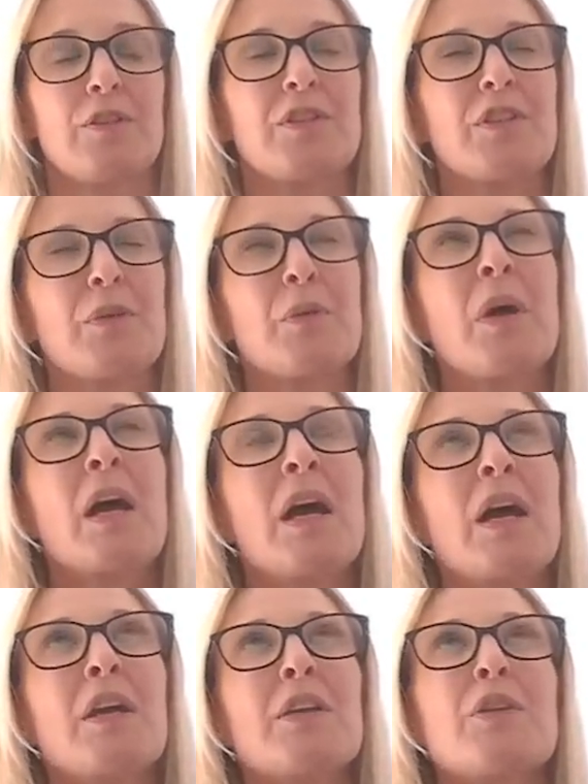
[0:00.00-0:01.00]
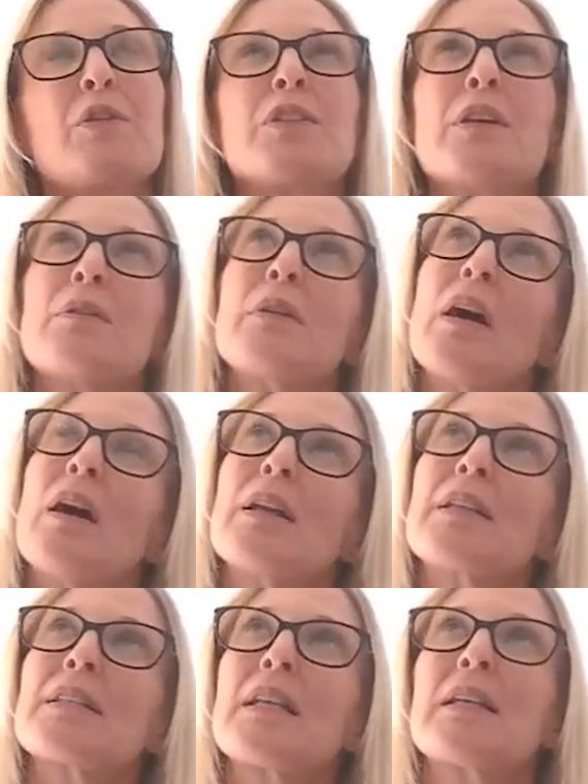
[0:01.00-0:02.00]
So you don't kind
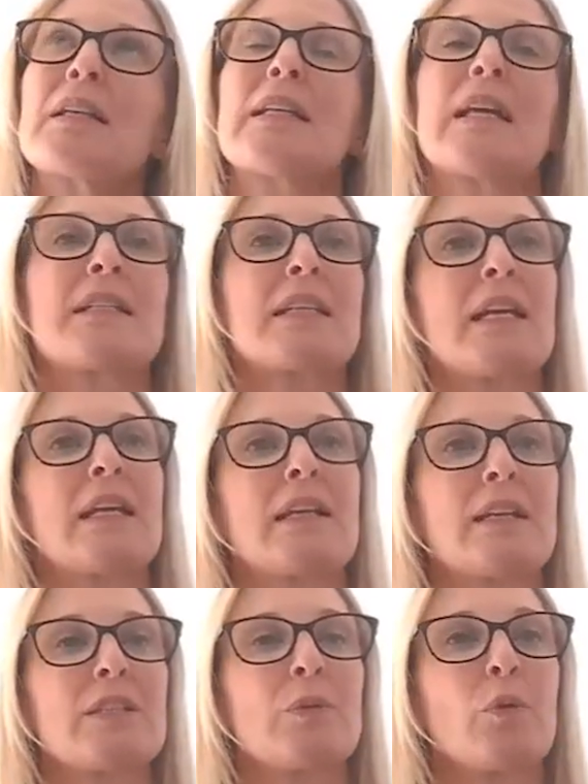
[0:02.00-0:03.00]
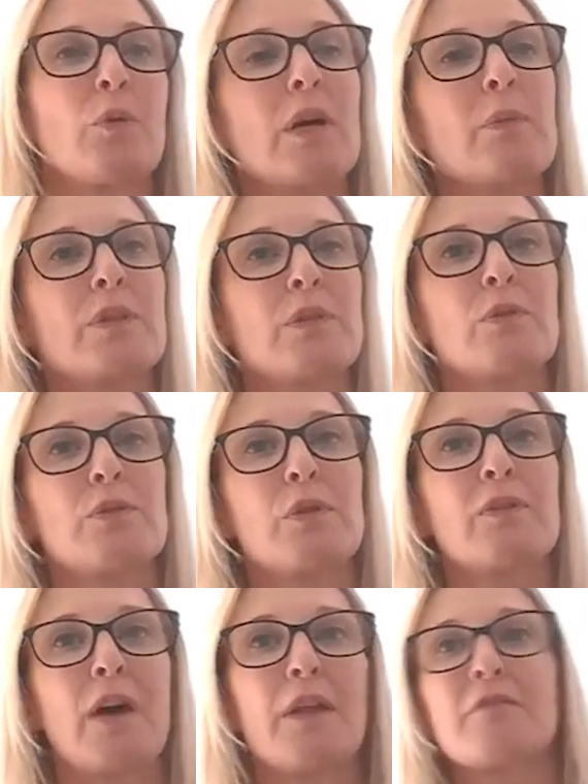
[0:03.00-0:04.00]
of suddenly get taken into what I would call sort
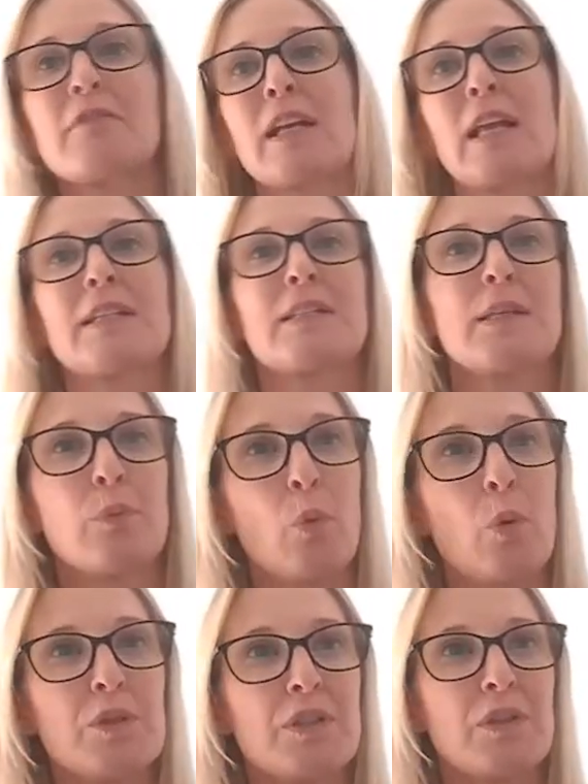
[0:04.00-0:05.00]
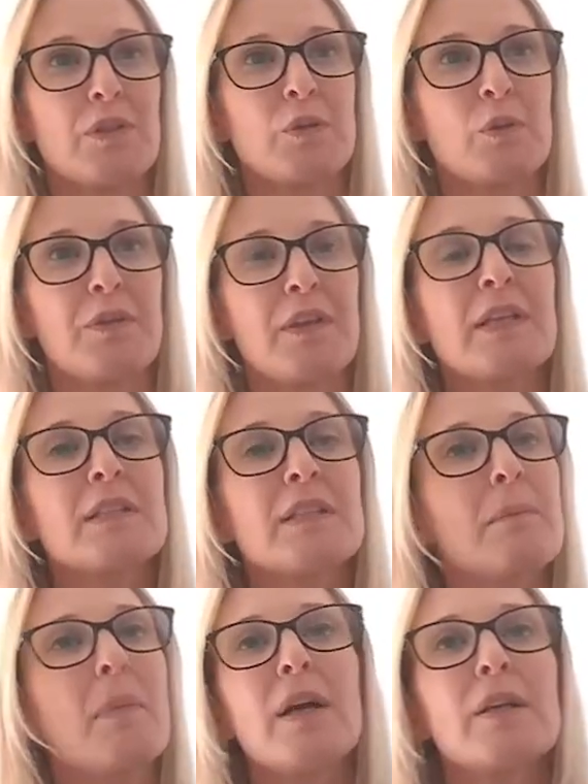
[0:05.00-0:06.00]
of unrelated waters, or things
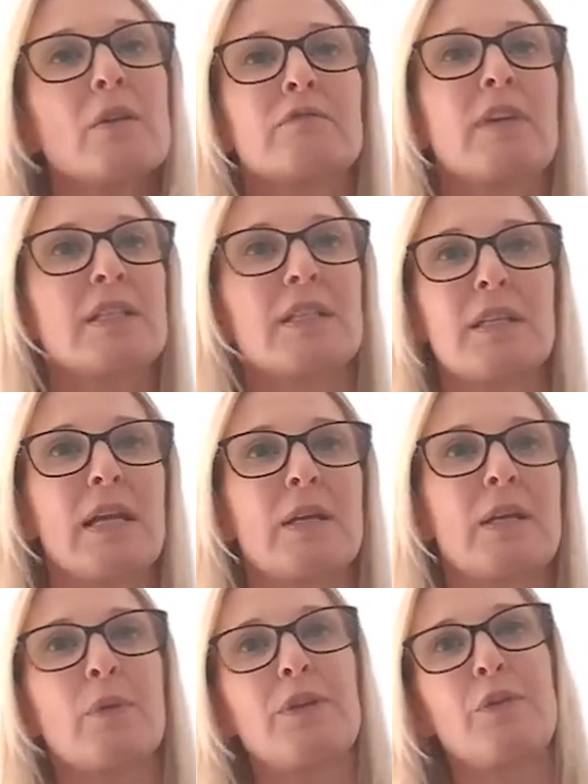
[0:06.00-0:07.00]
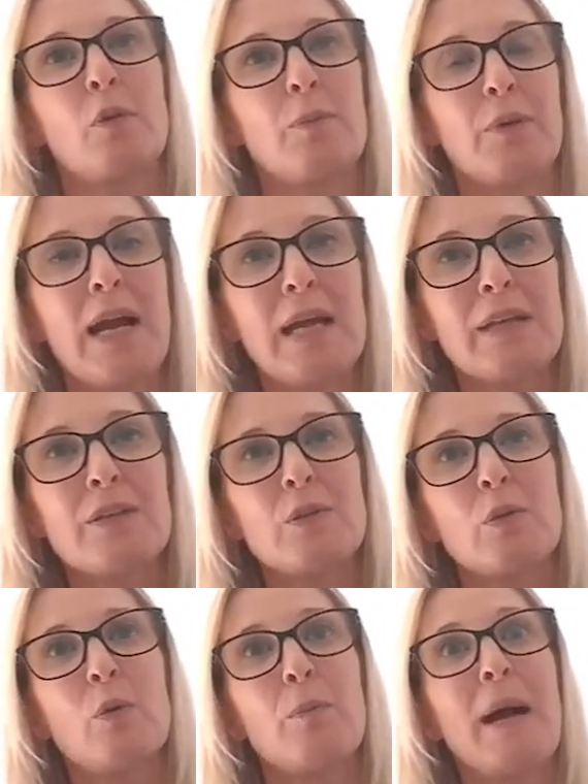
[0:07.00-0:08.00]
that might not resonate with your brand,
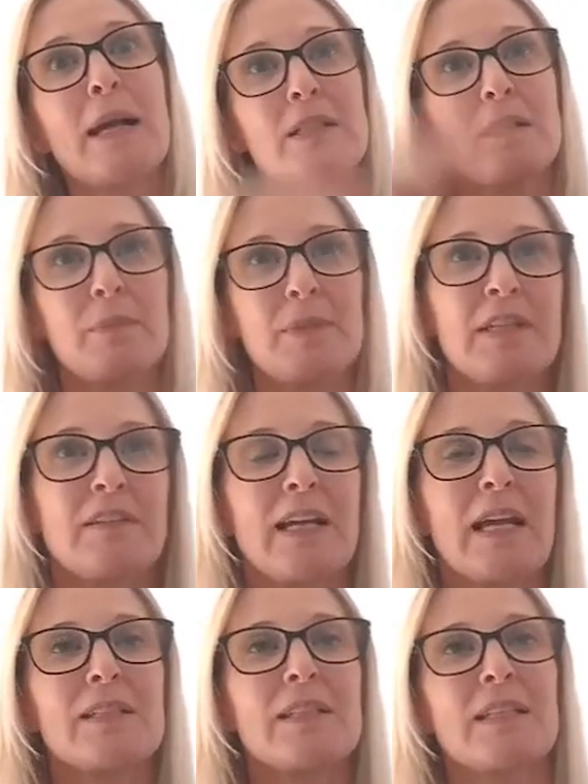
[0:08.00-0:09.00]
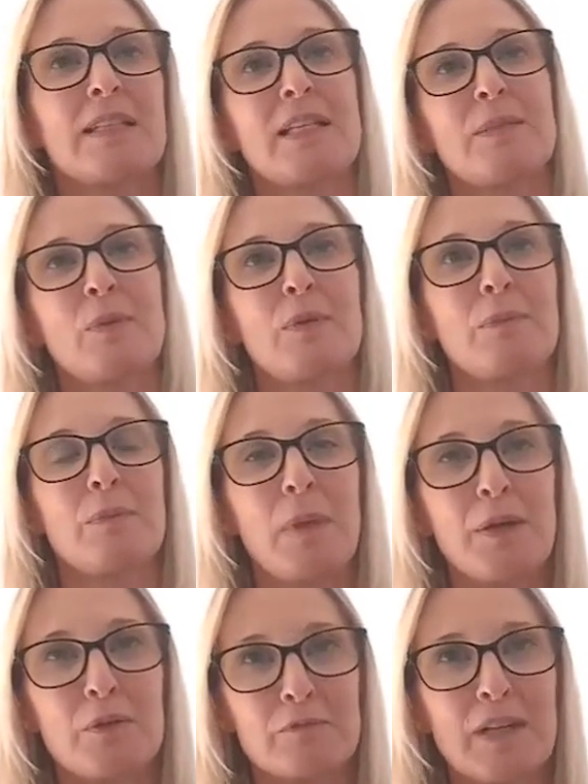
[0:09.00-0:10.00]
or back to the materiality assessment,
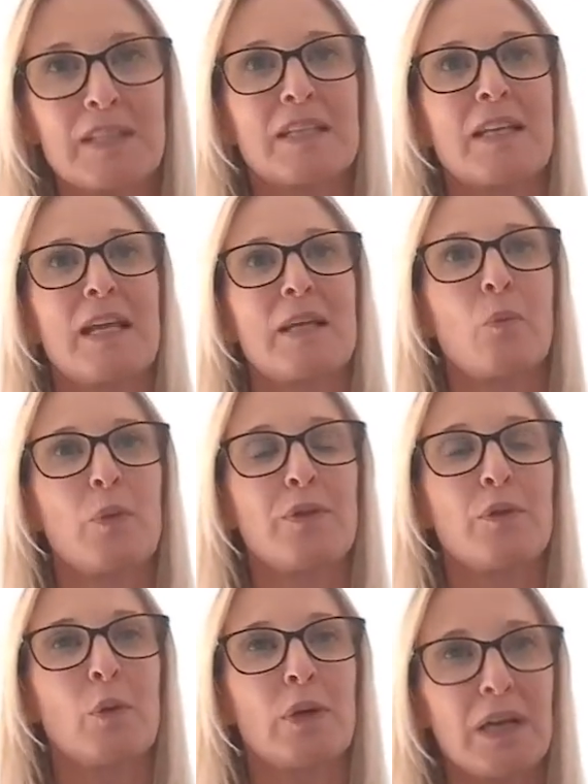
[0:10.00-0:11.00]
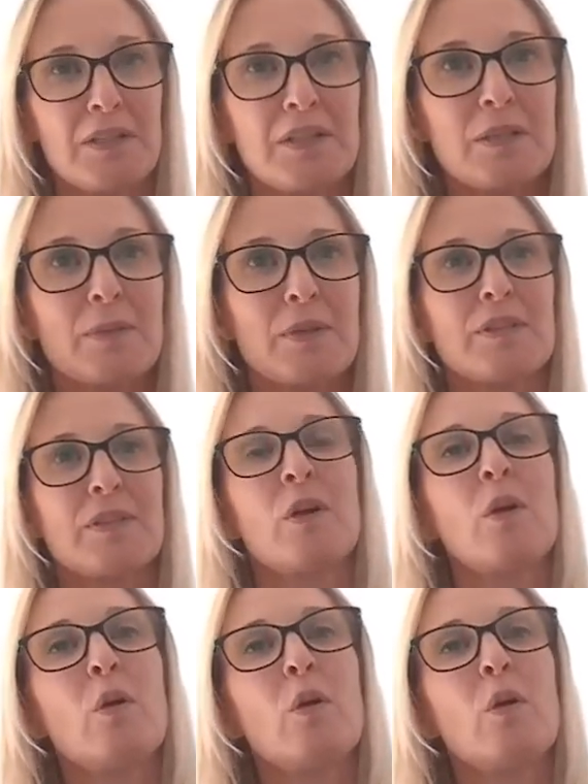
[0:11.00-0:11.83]
might not resonate with your customers